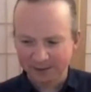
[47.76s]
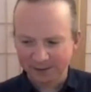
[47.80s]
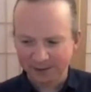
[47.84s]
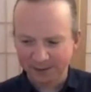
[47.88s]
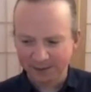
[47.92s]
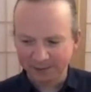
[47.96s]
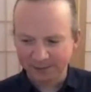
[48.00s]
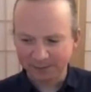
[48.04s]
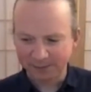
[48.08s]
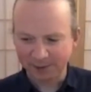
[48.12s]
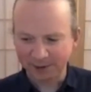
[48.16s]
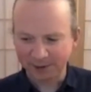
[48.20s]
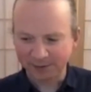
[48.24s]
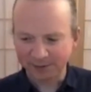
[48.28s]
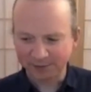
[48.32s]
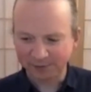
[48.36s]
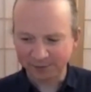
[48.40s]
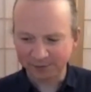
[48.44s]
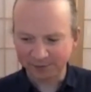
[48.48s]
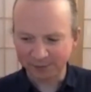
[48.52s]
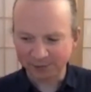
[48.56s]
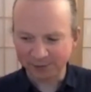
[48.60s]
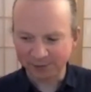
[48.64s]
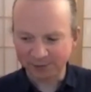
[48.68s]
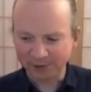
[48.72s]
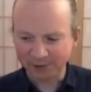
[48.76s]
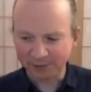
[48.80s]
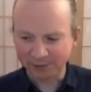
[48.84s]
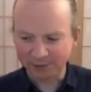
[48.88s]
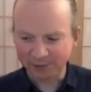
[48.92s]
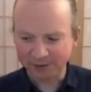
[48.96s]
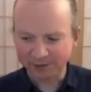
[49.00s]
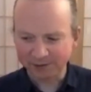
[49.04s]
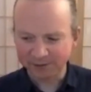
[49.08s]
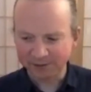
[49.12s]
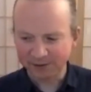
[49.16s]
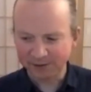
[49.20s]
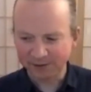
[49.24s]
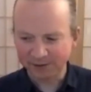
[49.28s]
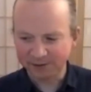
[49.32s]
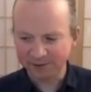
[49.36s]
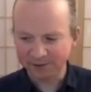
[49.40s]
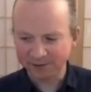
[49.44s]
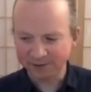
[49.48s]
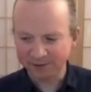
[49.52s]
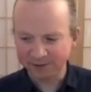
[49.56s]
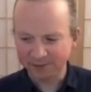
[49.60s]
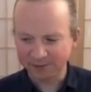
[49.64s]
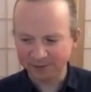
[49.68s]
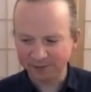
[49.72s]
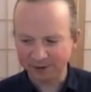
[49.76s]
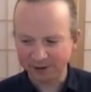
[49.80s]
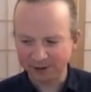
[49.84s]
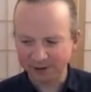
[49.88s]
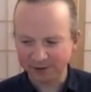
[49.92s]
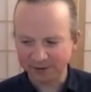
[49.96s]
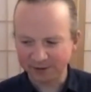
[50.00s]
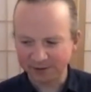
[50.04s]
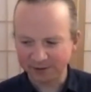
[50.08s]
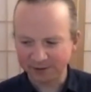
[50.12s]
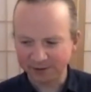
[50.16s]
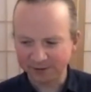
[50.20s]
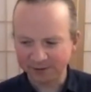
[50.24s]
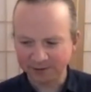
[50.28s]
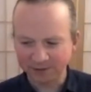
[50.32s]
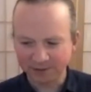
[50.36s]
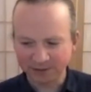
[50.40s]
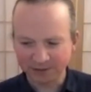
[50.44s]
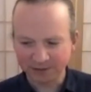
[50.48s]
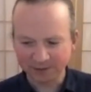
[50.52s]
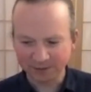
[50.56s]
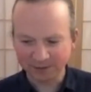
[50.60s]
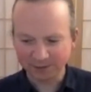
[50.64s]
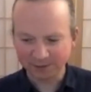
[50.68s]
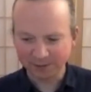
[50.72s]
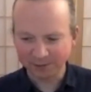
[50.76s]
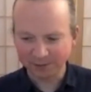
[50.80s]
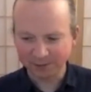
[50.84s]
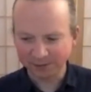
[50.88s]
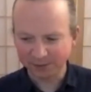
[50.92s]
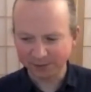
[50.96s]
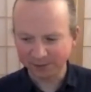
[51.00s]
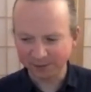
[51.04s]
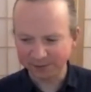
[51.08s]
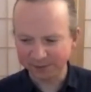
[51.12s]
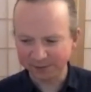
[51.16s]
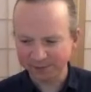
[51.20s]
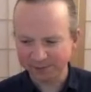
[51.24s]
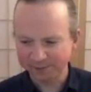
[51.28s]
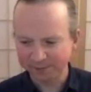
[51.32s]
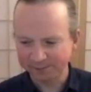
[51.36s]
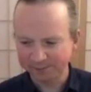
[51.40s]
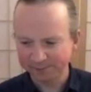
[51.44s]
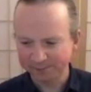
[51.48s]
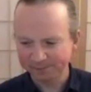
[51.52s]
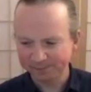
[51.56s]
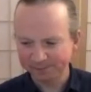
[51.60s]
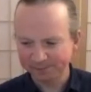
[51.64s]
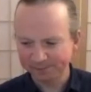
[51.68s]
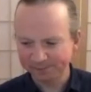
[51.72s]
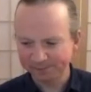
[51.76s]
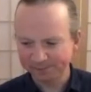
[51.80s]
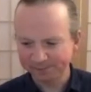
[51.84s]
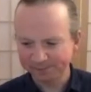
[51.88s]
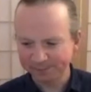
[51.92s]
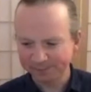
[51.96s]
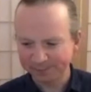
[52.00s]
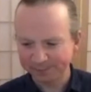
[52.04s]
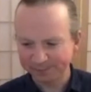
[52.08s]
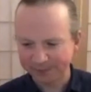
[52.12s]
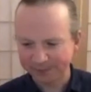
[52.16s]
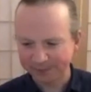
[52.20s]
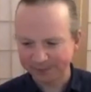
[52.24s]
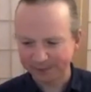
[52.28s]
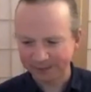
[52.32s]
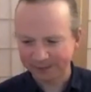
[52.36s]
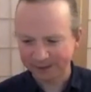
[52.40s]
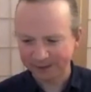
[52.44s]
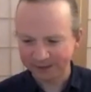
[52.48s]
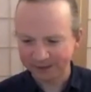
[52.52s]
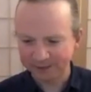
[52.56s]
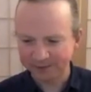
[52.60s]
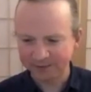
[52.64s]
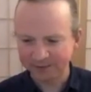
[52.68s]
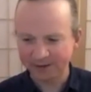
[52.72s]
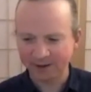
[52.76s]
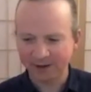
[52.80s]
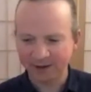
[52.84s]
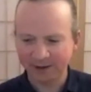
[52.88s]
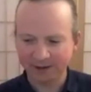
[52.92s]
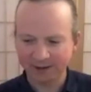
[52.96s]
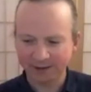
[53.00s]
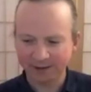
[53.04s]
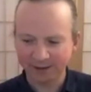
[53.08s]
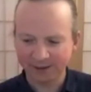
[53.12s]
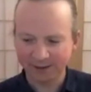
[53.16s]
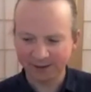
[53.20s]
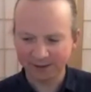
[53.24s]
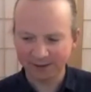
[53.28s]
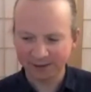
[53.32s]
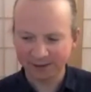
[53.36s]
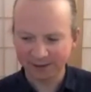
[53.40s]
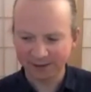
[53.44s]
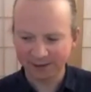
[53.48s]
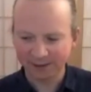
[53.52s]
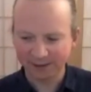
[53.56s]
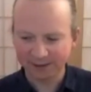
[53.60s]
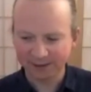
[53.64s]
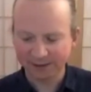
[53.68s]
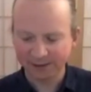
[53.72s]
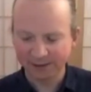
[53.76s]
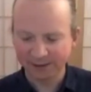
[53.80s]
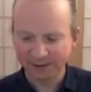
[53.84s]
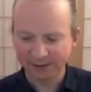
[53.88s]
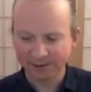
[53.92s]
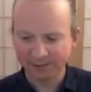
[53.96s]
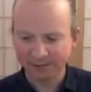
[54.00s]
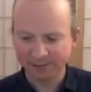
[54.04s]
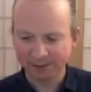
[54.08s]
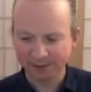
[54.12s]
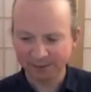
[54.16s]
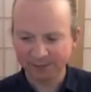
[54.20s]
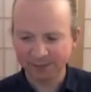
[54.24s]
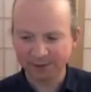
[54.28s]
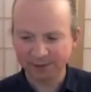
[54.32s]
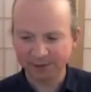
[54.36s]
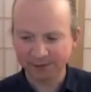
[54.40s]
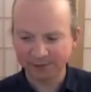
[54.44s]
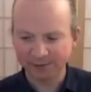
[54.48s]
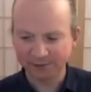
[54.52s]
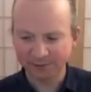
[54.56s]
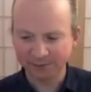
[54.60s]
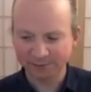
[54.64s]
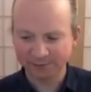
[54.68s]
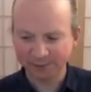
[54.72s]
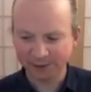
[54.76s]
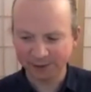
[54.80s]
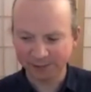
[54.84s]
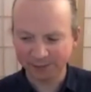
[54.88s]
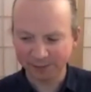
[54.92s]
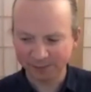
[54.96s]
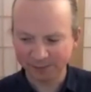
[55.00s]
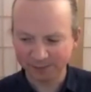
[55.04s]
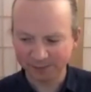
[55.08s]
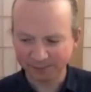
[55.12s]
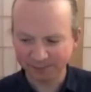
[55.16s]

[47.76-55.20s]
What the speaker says: Mindful breathing meditations are practiced across the world each day by millions of people.